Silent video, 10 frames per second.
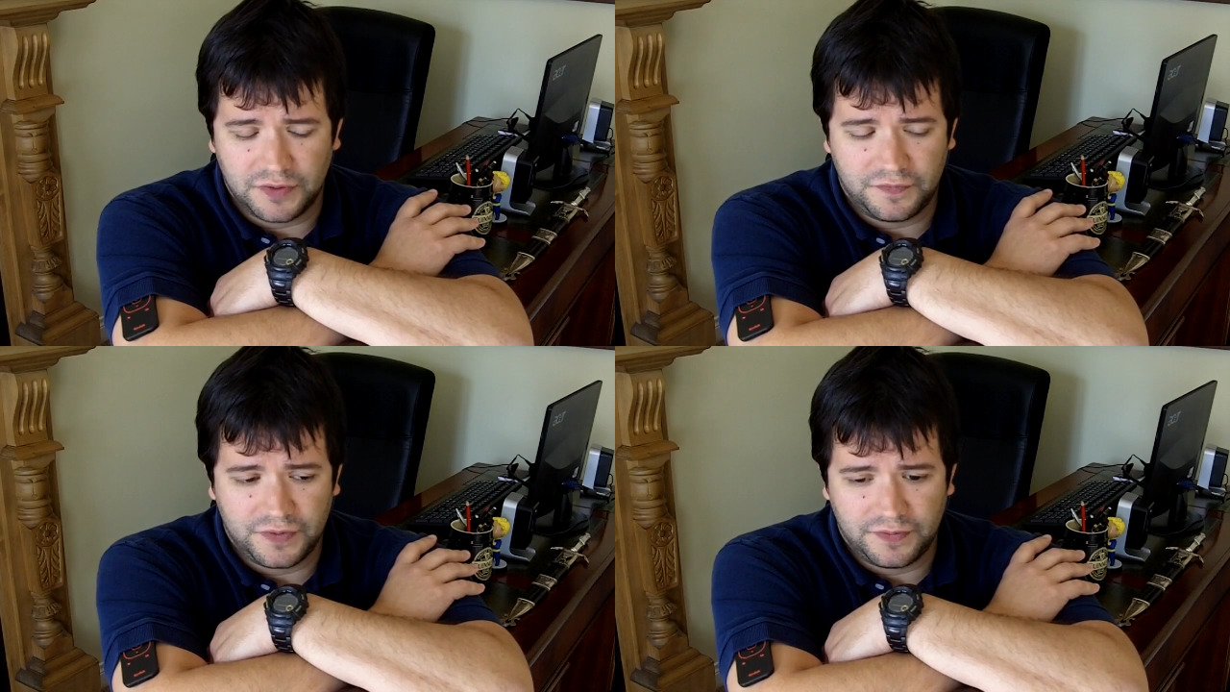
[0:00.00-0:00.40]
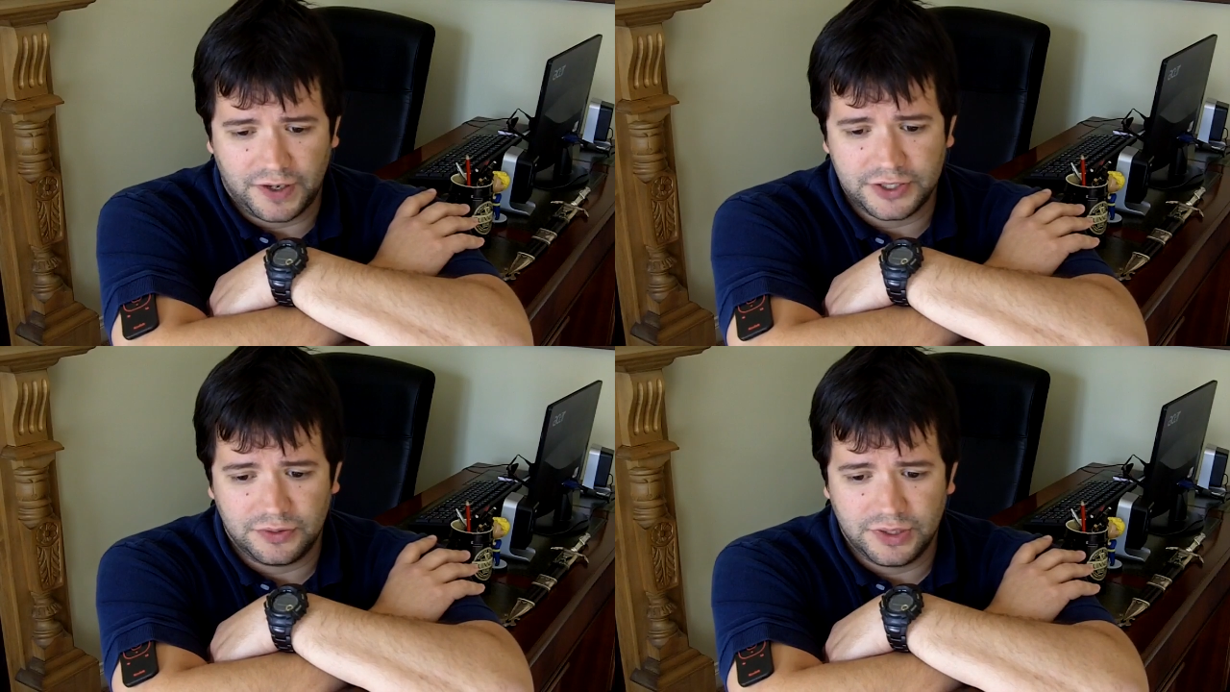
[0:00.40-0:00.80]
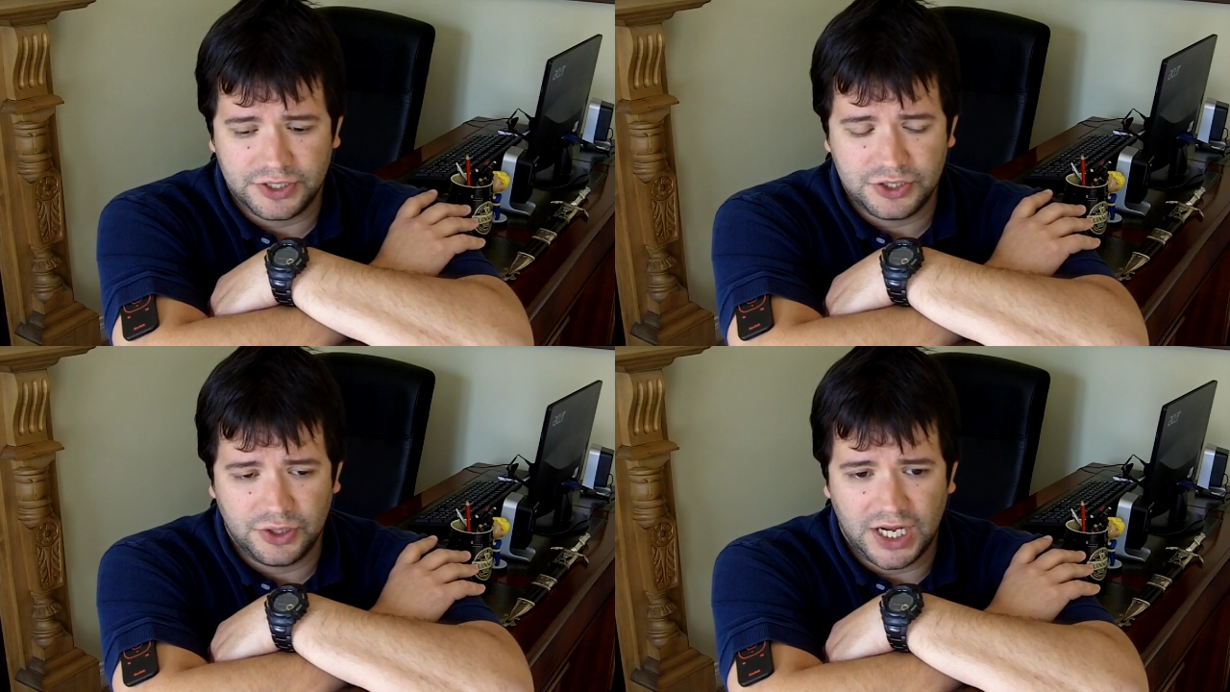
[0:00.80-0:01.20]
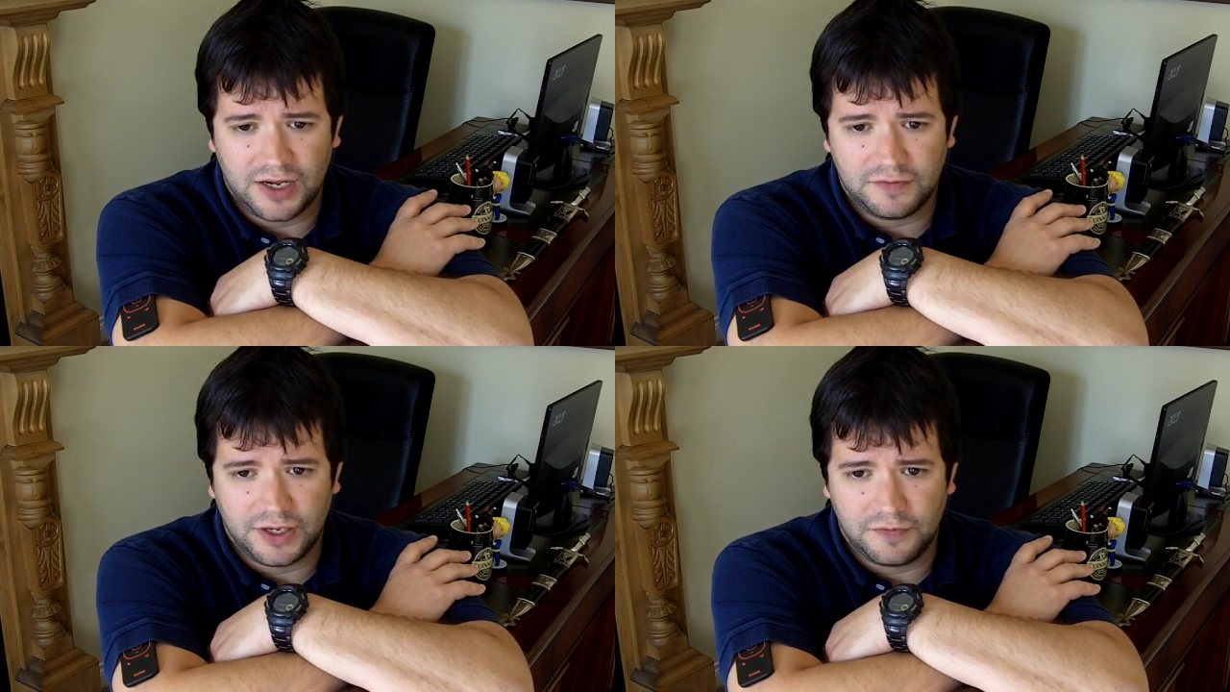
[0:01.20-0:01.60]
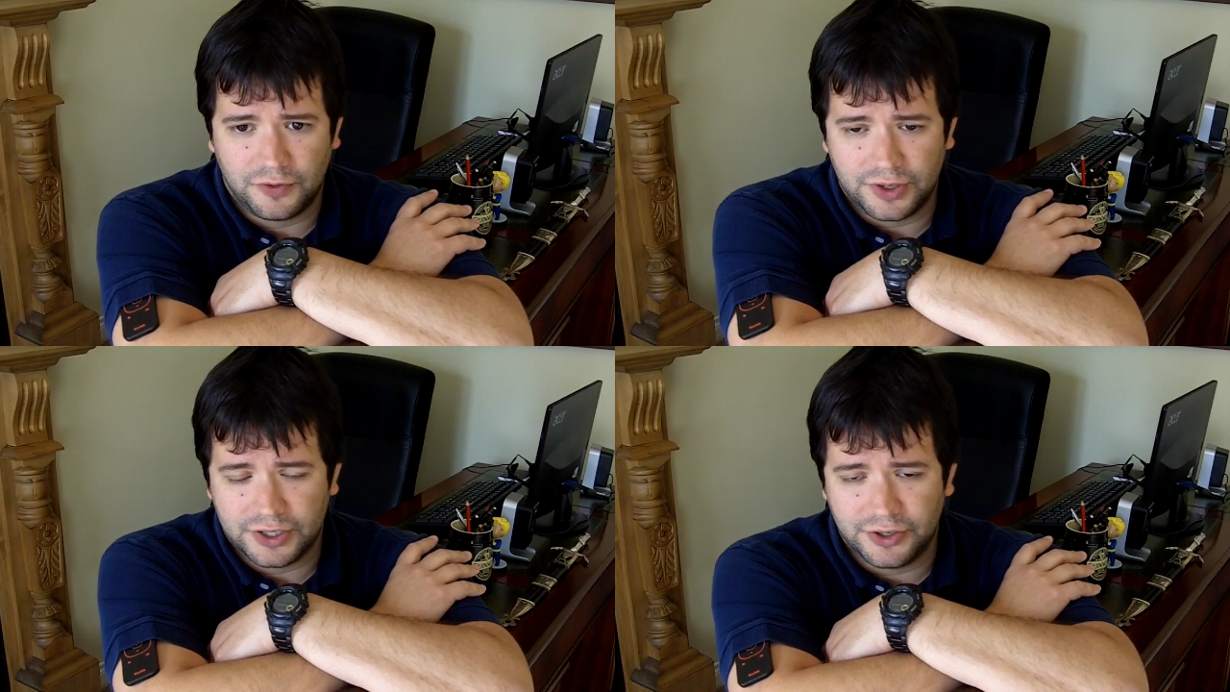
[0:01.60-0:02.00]
if I don't let you have a
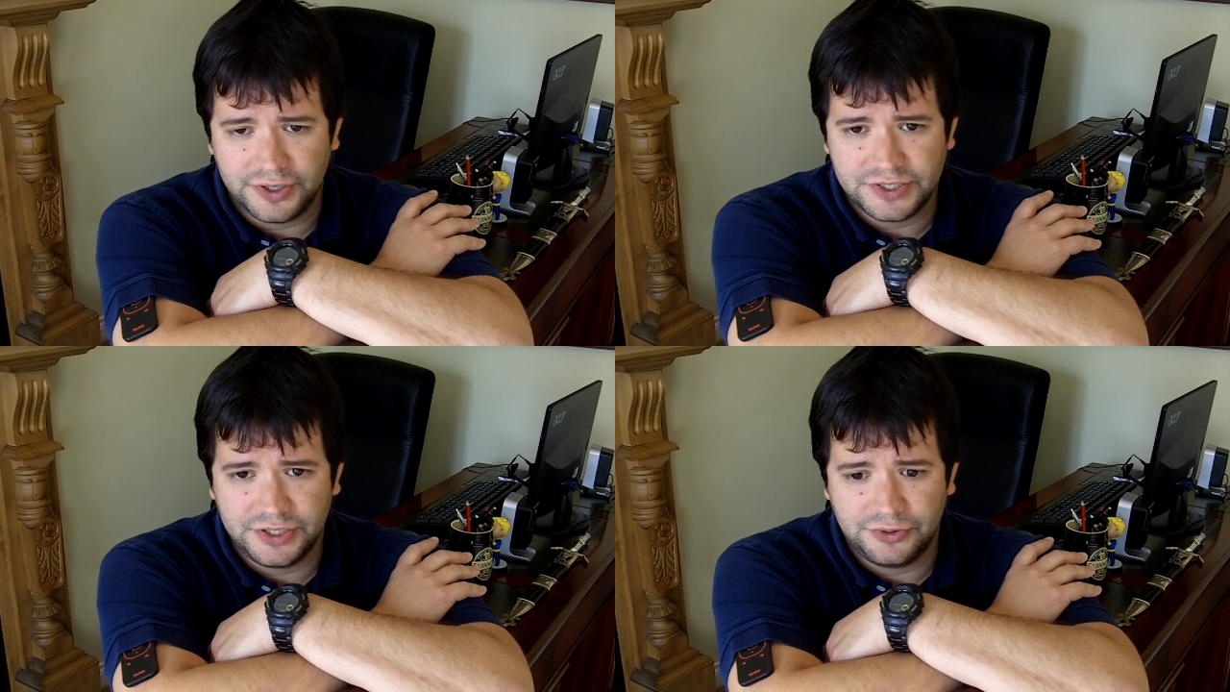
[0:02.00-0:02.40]
foreign currency,